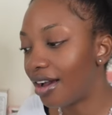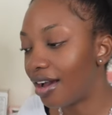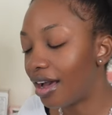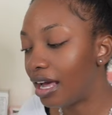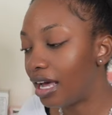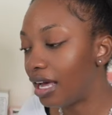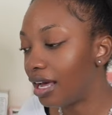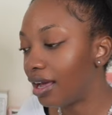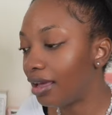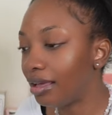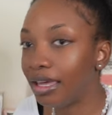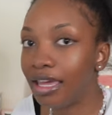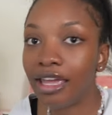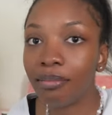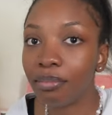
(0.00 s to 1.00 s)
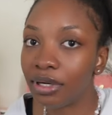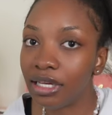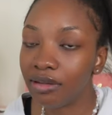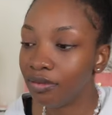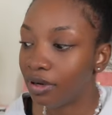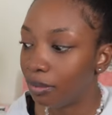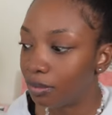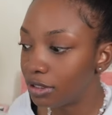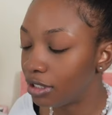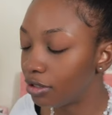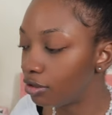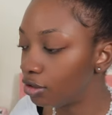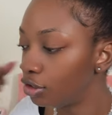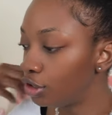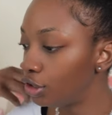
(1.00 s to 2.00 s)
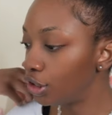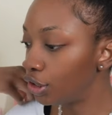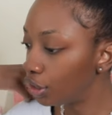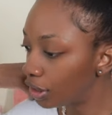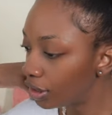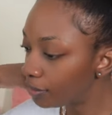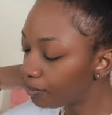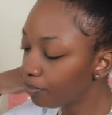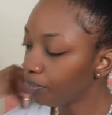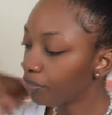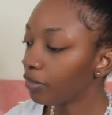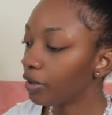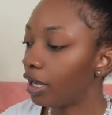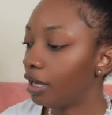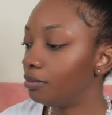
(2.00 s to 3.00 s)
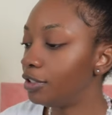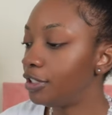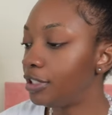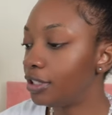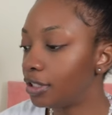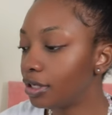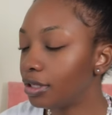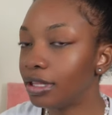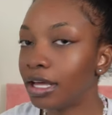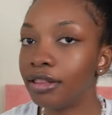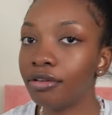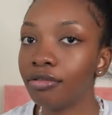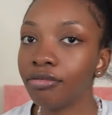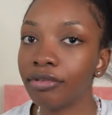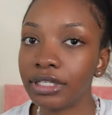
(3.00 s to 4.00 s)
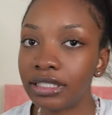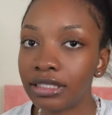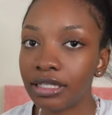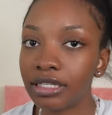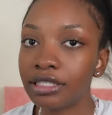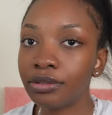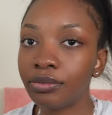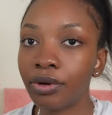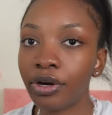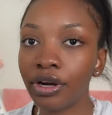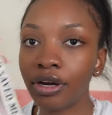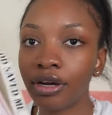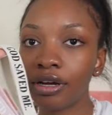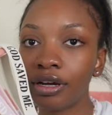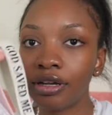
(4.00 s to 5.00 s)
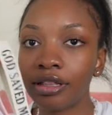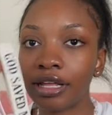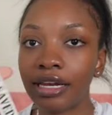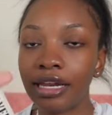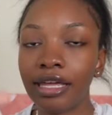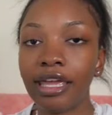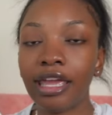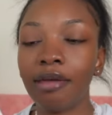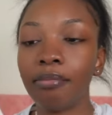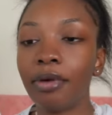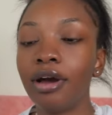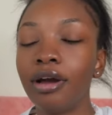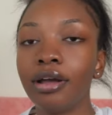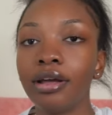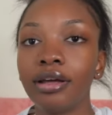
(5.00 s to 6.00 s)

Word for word: i can't believe it i'm still shook i'm shook that the wristless work that they came out